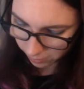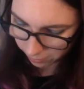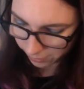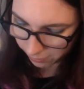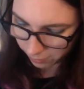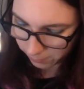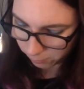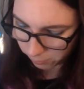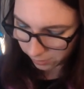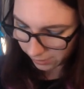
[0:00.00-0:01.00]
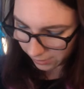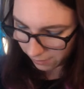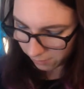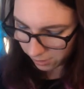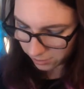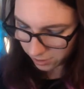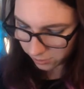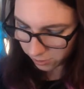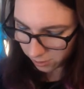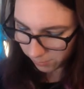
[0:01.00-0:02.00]
I think a lot of people are like, I want to talk
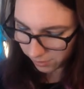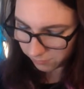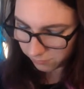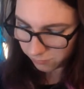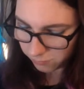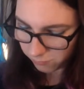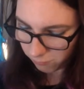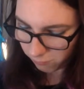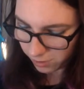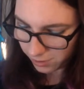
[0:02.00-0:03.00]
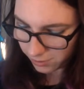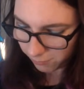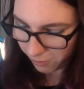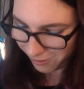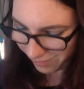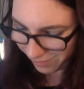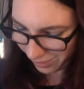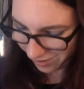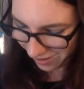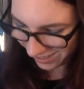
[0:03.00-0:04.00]
to her, but what is wrong with her?